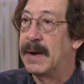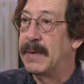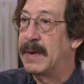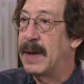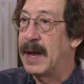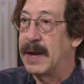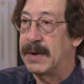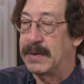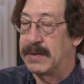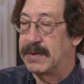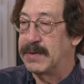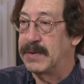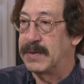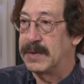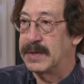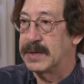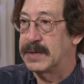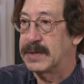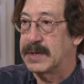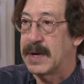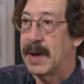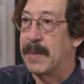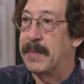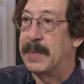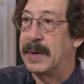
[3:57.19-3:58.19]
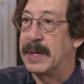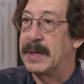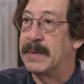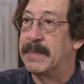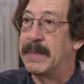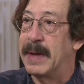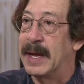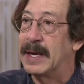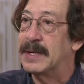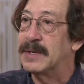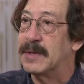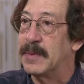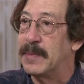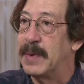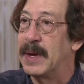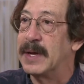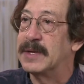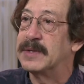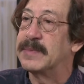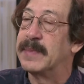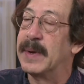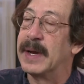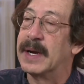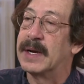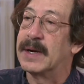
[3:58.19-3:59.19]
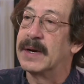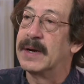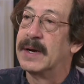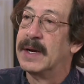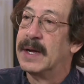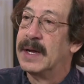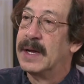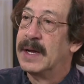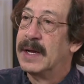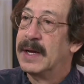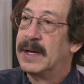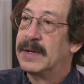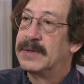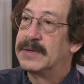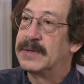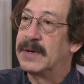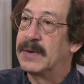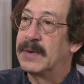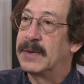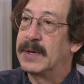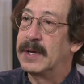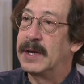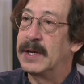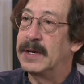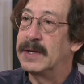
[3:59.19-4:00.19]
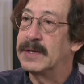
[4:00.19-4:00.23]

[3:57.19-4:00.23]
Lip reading: and through this company that makes the pacemaker. So he